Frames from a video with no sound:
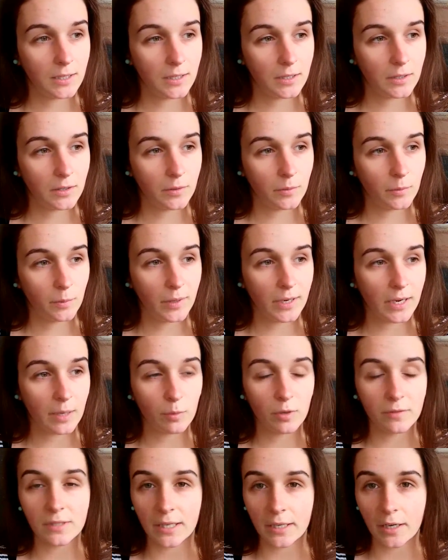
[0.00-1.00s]
when I moved
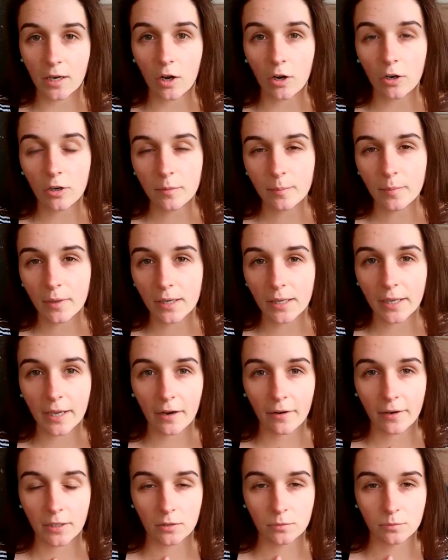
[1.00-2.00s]
out of home, I carried
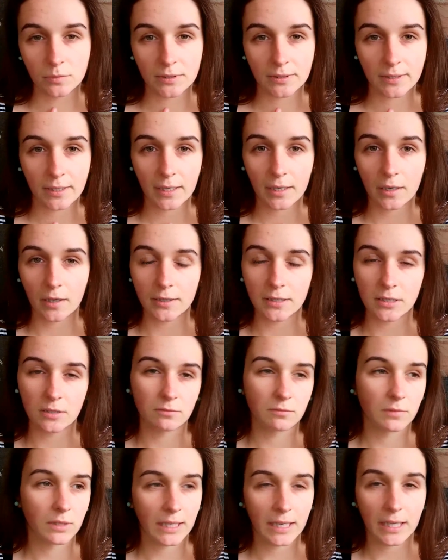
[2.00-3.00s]
on with that. I didn't
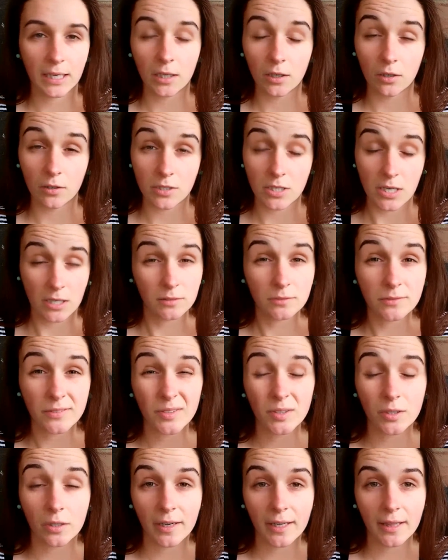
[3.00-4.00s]
really eat a lot of junk food either.